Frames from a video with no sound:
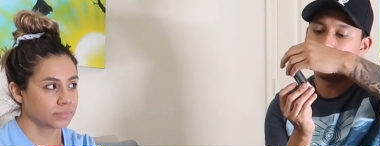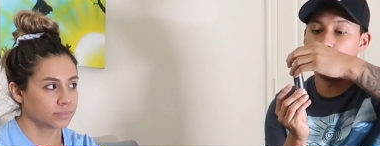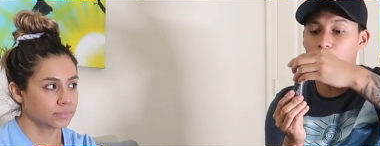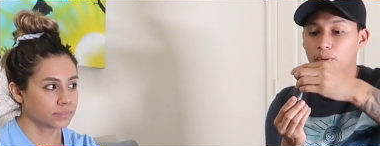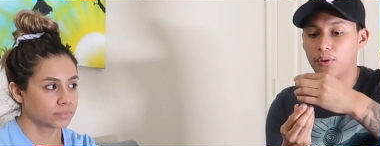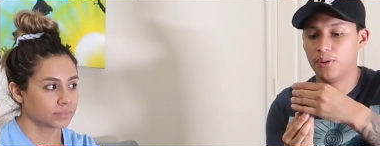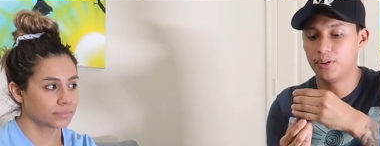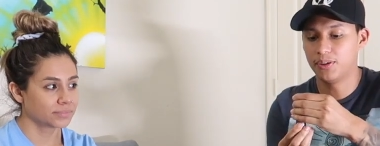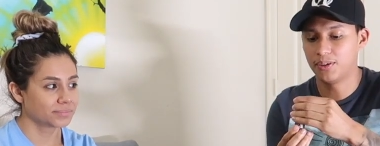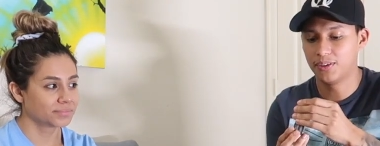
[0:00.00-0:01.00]
Speaker 1: Oh,
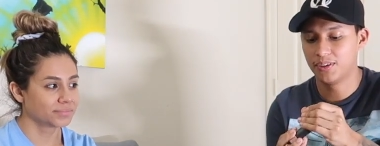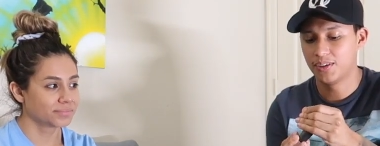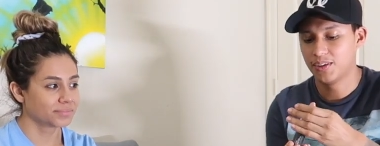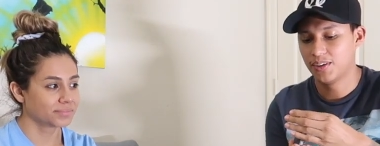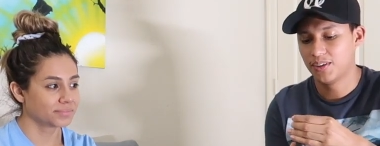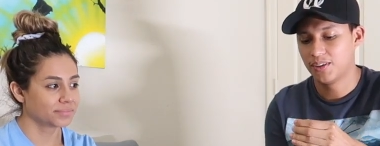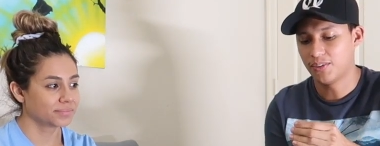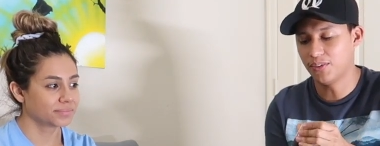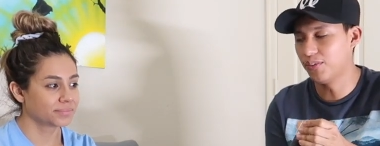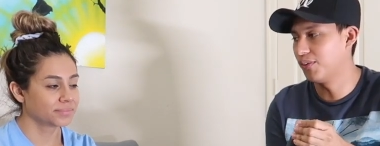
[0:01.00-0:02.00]

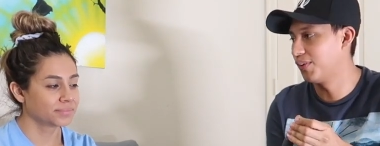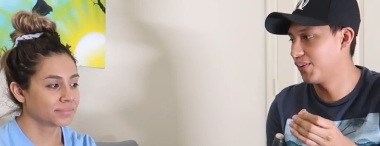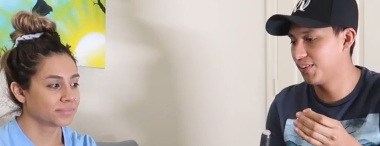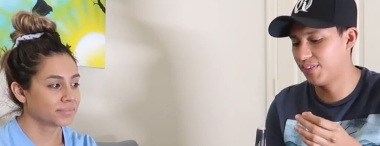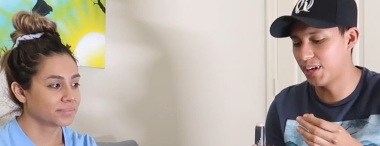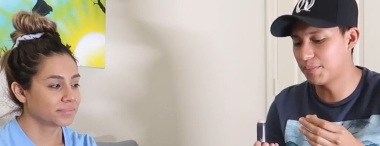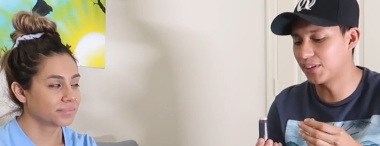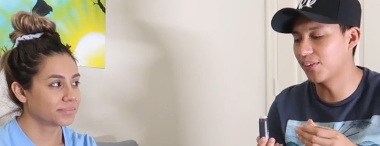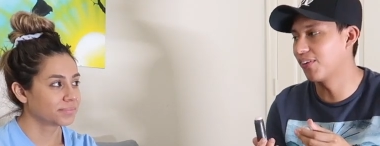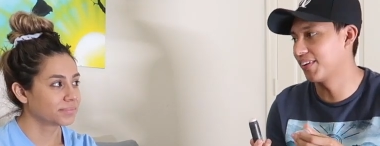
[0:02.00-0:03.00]
oh, you're gonna
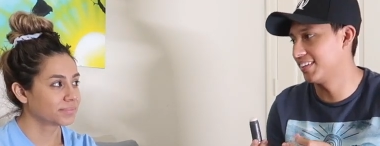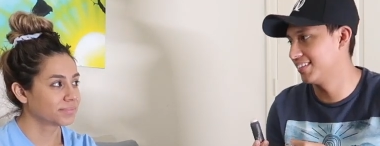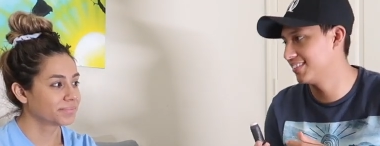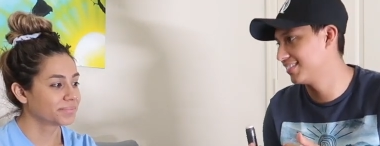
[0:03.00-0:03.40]
be glowing.